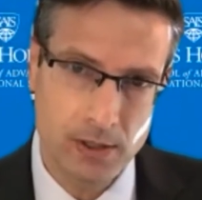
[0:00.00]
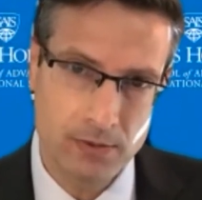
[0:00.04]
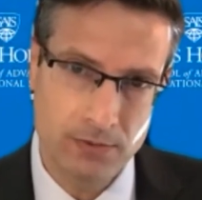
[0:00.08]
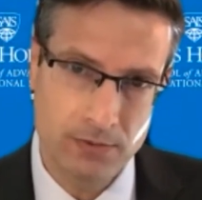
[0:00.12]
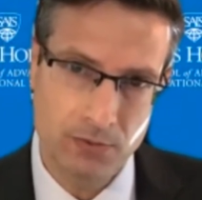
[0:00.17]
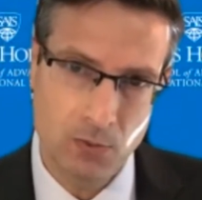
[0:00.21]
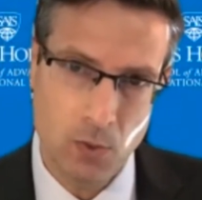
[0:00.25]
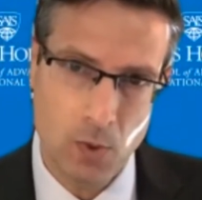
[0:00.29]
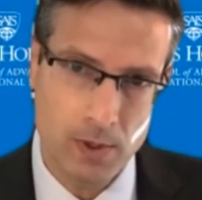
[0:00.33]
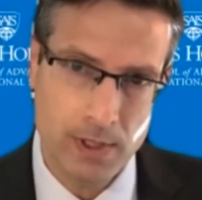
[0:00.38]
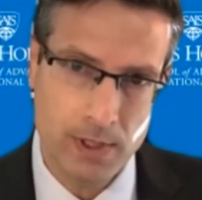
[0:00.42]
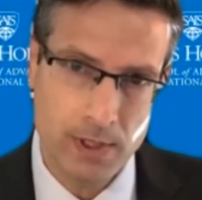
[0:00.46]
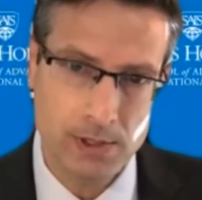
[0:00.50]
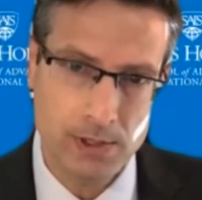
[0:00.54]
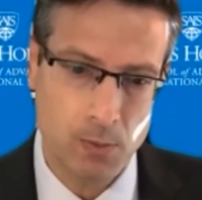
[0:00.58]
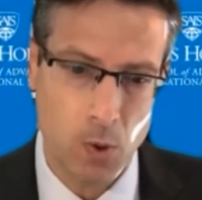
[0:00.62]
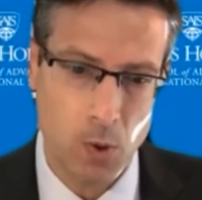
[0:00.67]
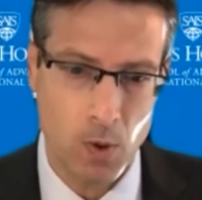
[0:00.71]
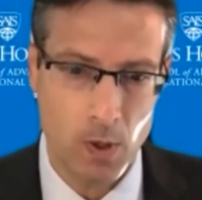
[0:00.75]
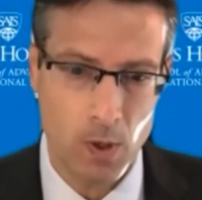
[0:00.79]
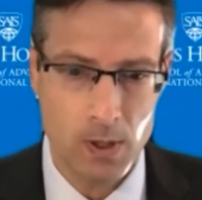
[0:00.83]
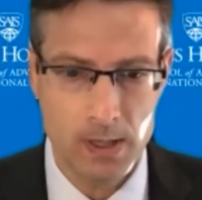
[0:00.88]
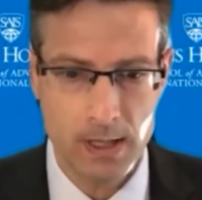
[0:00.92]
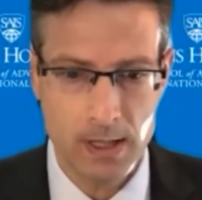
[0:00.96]
for this
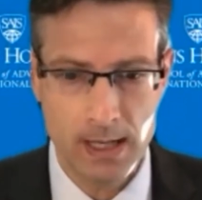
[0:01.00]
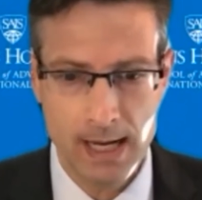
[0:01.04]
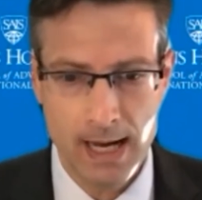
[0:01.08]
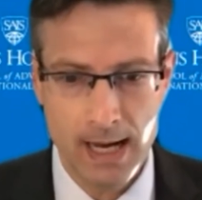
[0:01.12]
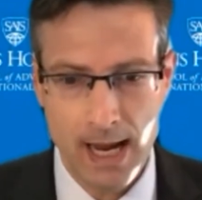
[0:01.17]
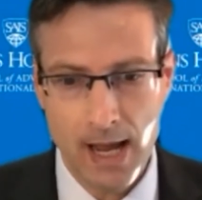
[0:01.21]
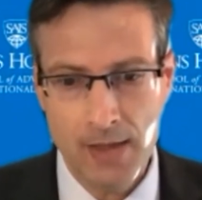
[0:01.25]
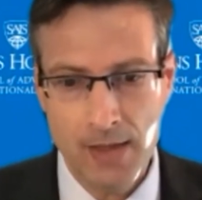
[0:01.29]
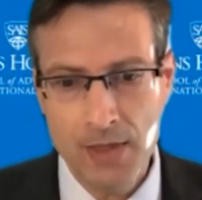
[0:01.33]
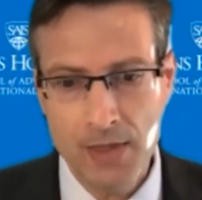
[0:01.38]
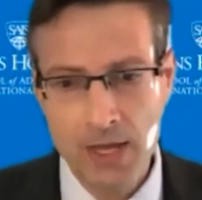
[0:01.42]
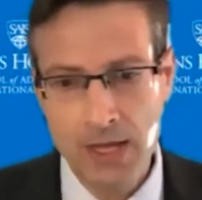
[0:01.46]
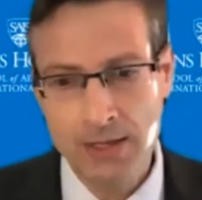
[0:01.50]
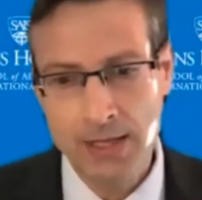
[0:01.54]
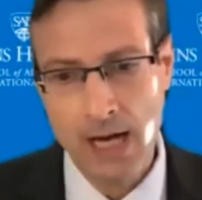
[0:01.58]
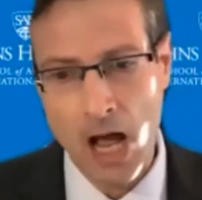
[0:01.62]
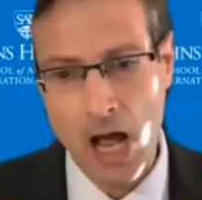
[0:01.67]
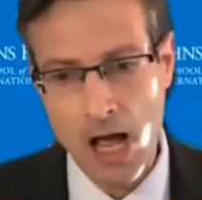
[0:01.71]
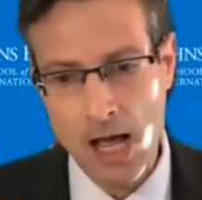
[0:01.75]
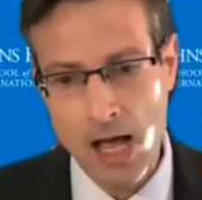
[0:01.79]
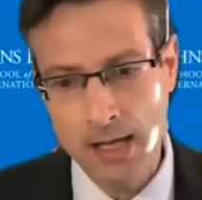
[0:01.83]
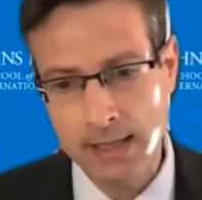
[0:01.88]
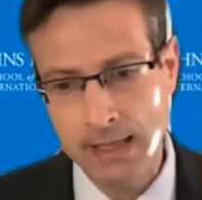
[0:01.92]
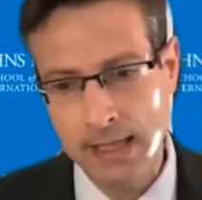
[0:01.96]
port and then the
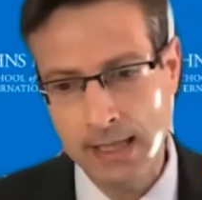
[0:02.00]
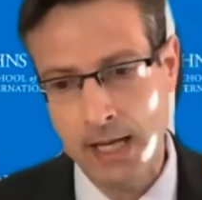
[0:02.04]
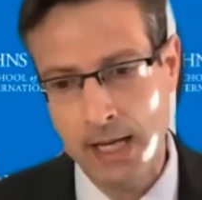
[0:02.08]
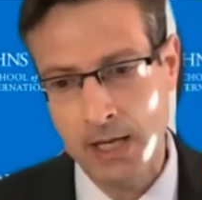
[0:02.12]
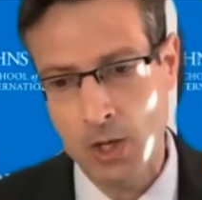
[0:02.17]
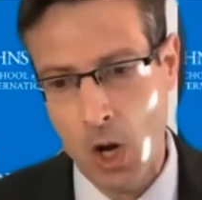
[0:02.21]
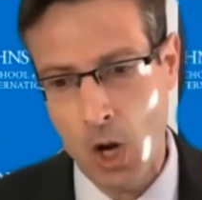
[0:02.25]
on-again,